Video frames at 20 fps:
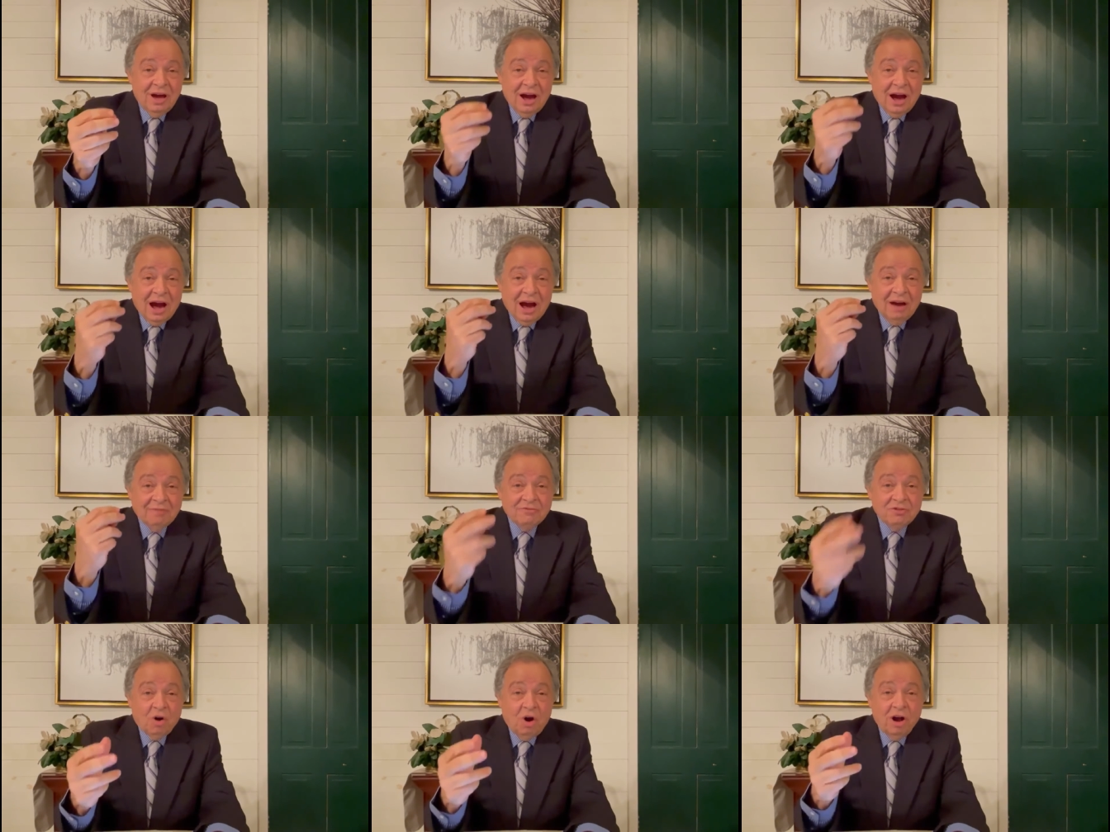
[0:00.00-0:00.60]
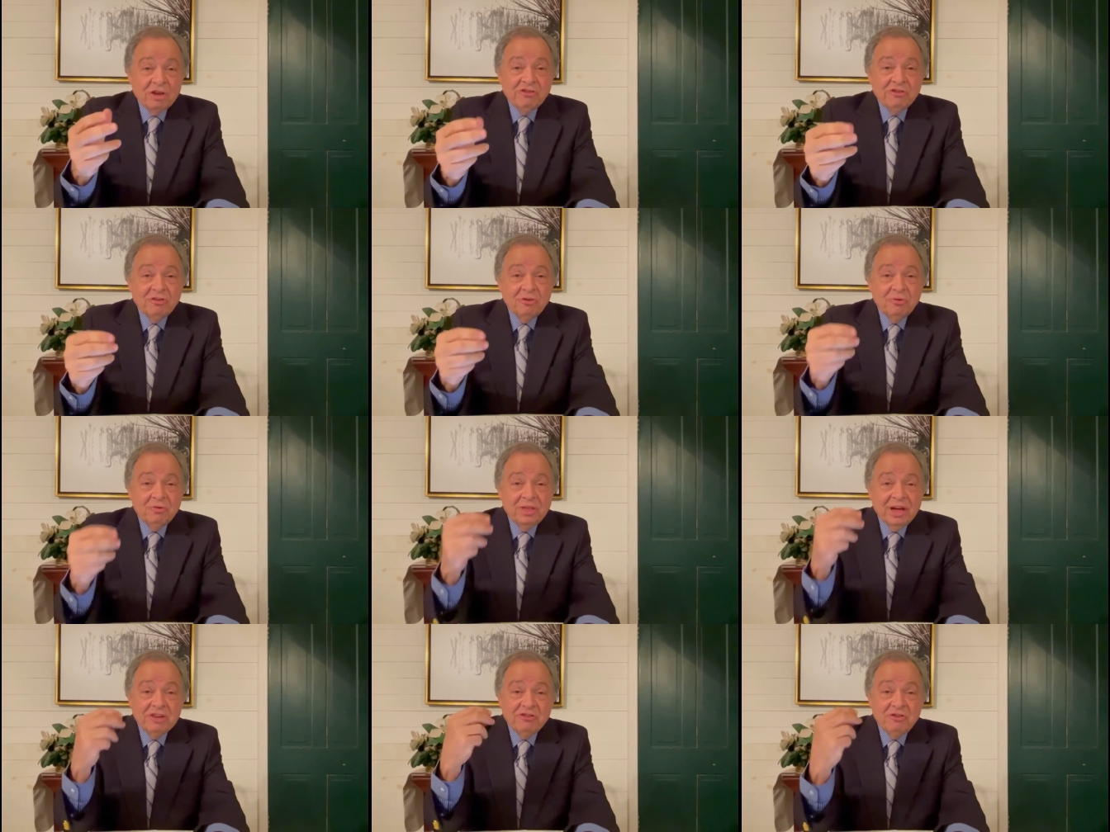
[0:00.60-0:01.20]
I've taught you
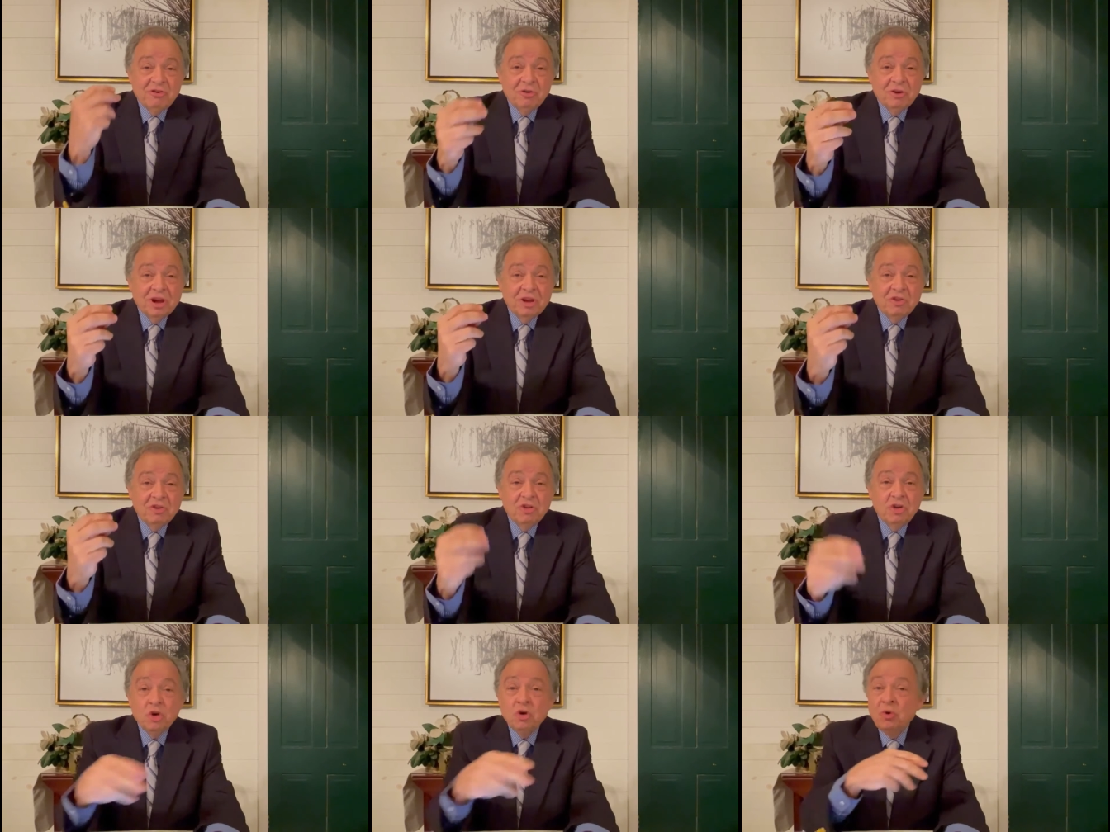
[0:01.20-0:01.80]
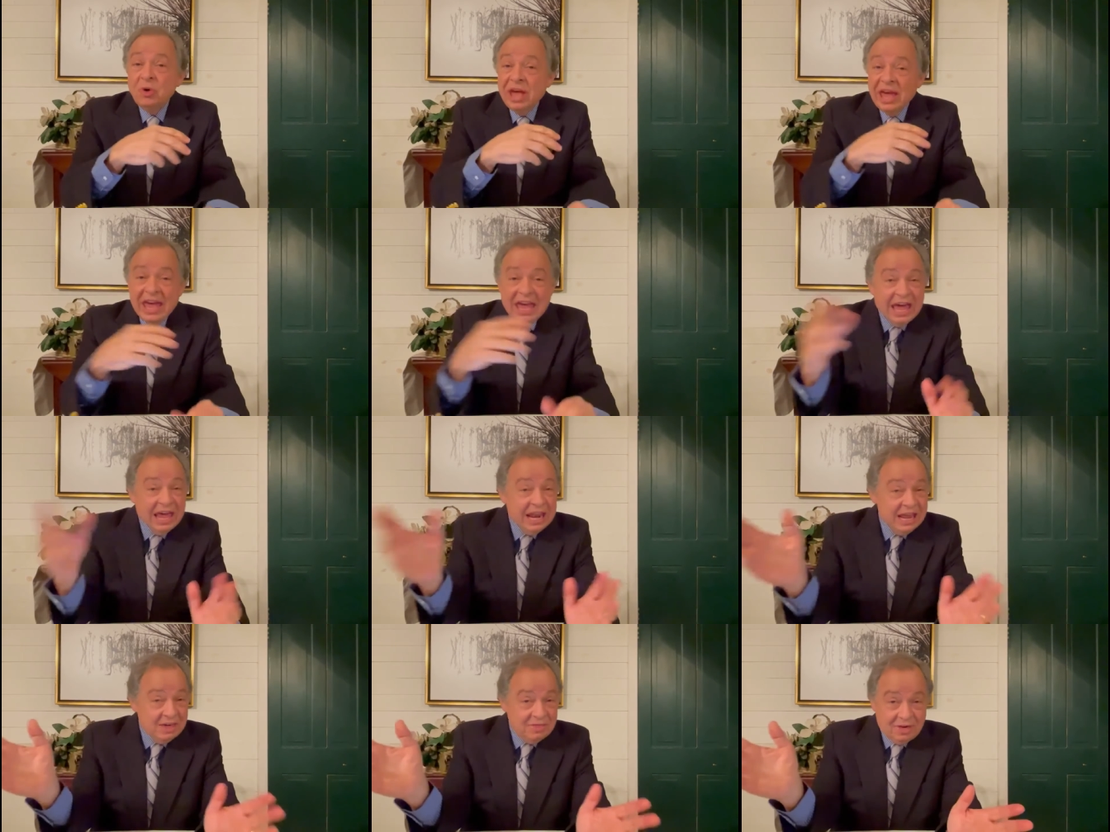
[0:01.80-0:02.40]
that you can do
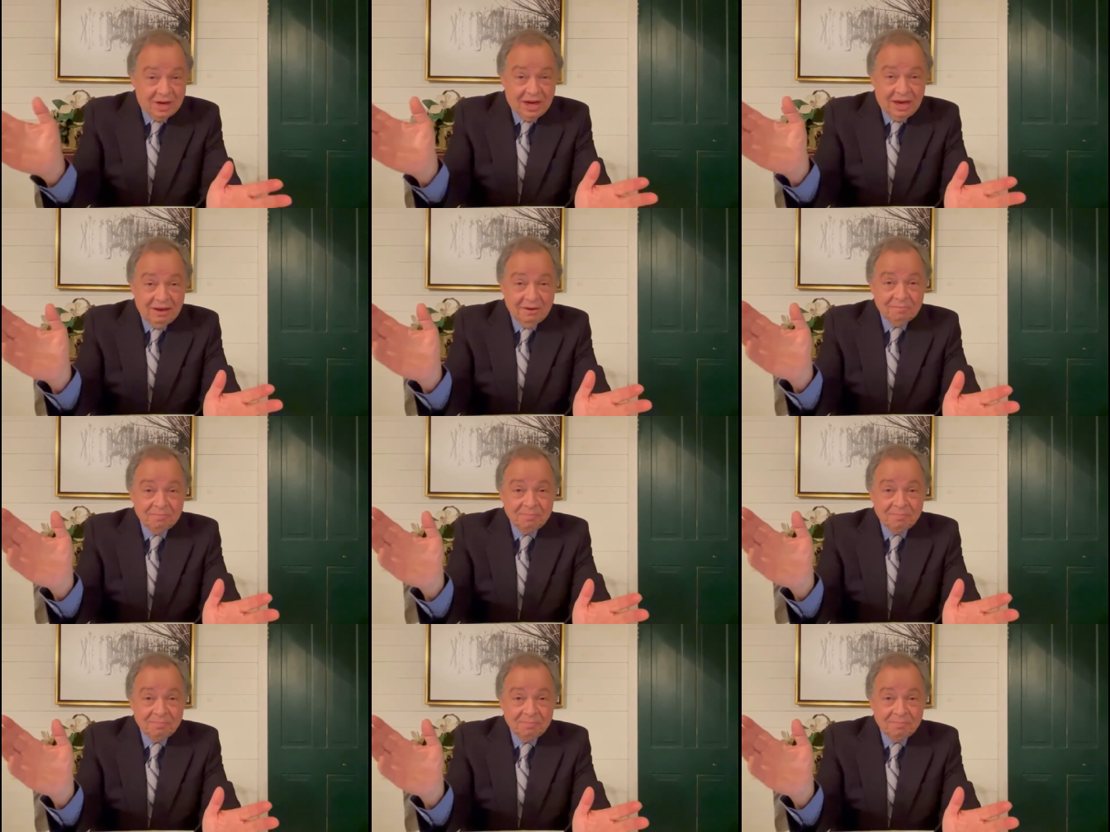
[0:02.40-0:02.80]
anything,